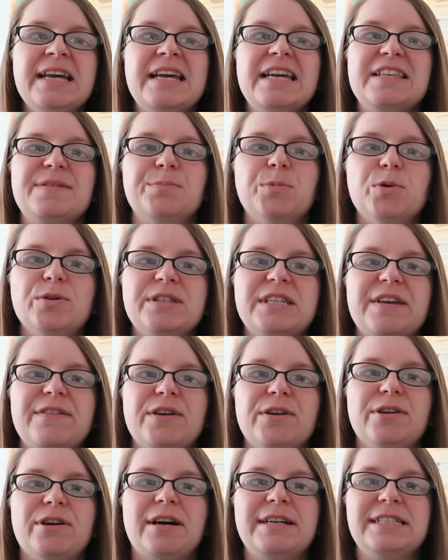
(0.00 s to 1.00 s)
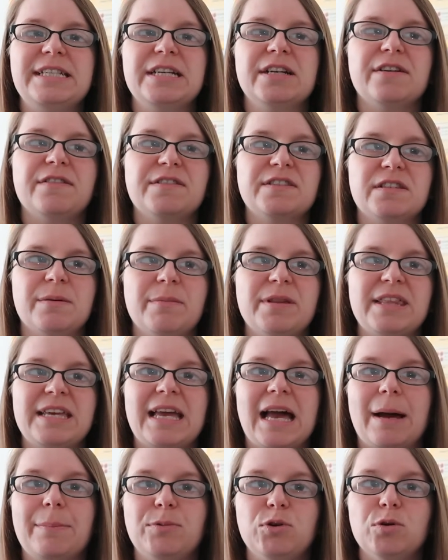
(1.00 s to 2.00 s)
It's more to give you an idea of some of
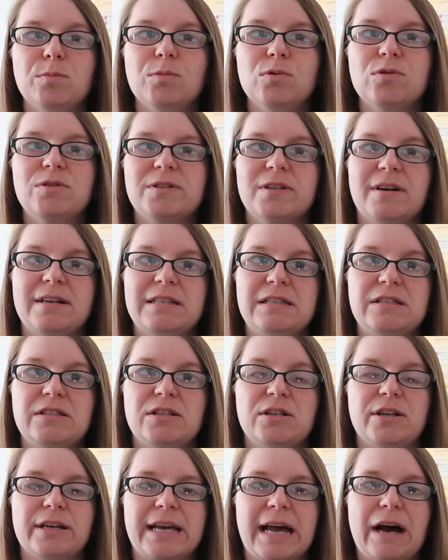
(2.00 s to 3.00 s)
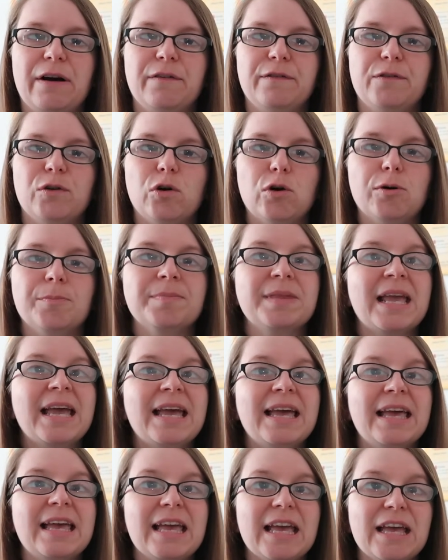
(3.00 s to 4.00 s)
the abnormal signs to look out for
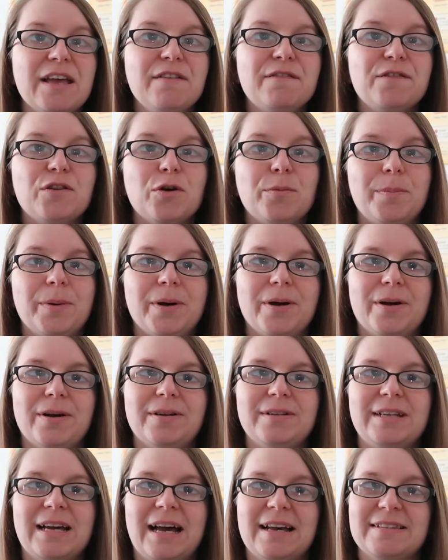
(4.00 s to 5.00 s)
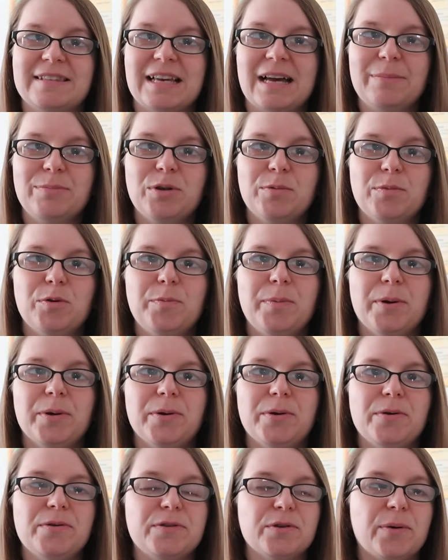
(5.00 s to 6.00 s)
if your bird has abnormal
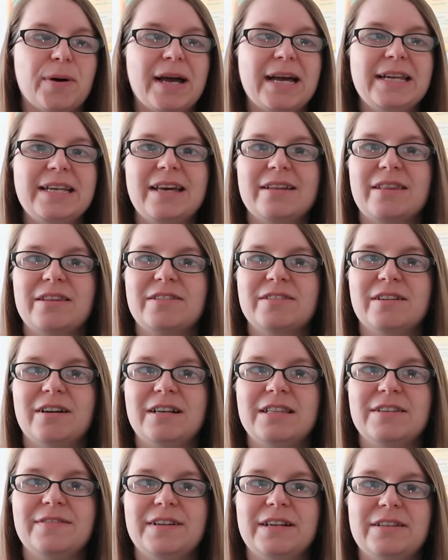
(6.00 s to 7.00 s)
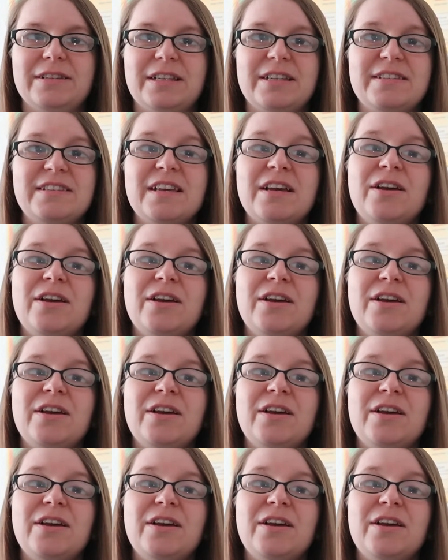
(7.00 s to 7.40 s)
poos or any other signs of illness,